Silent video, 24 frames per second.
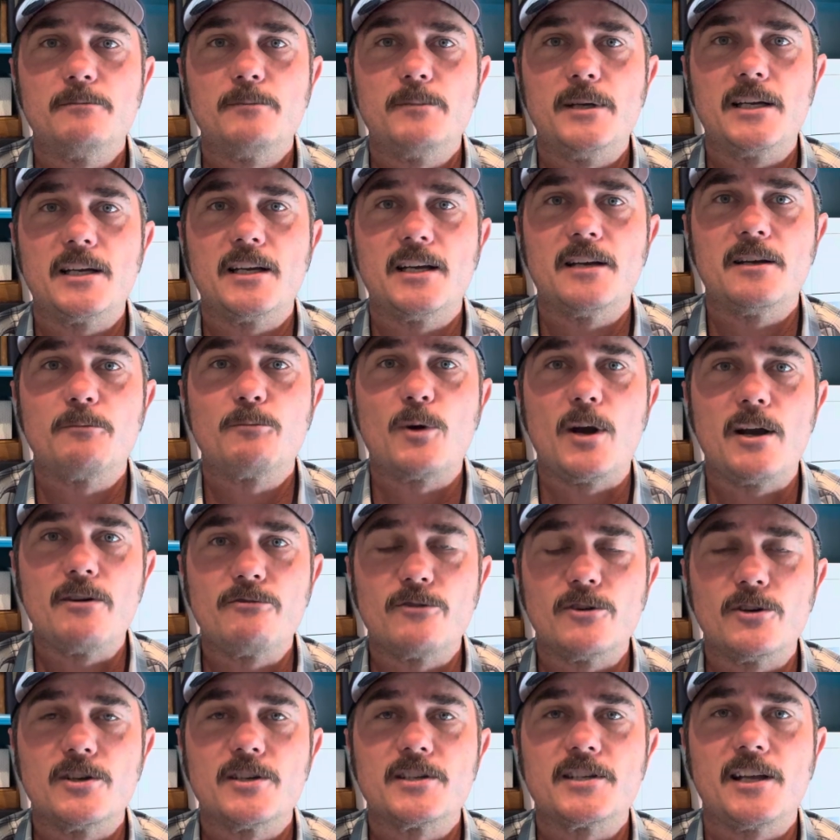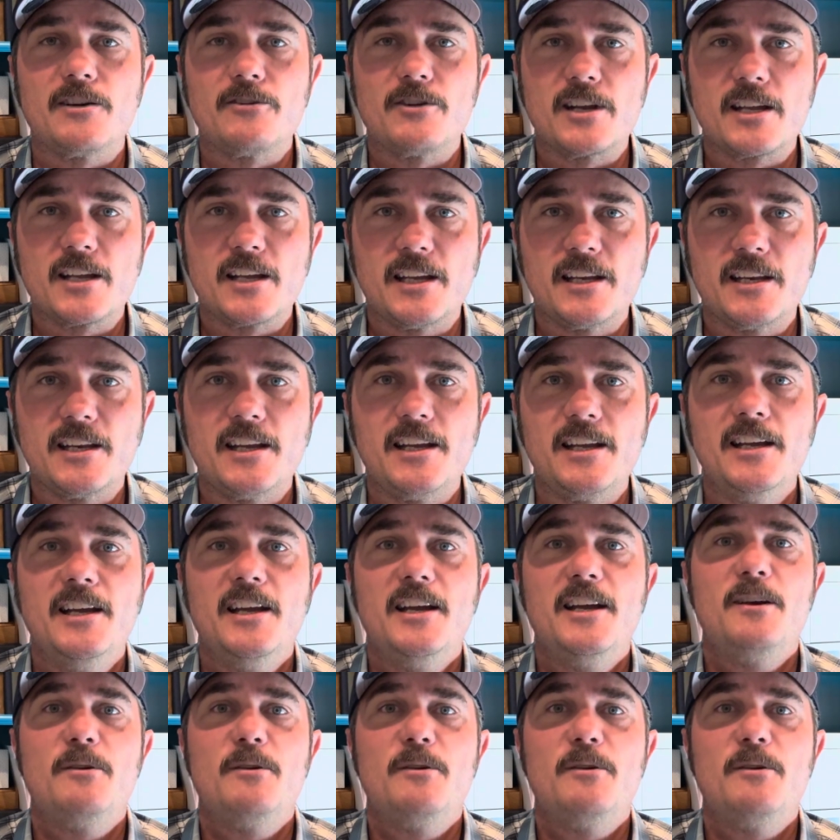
But pray for Esteban and Kendi,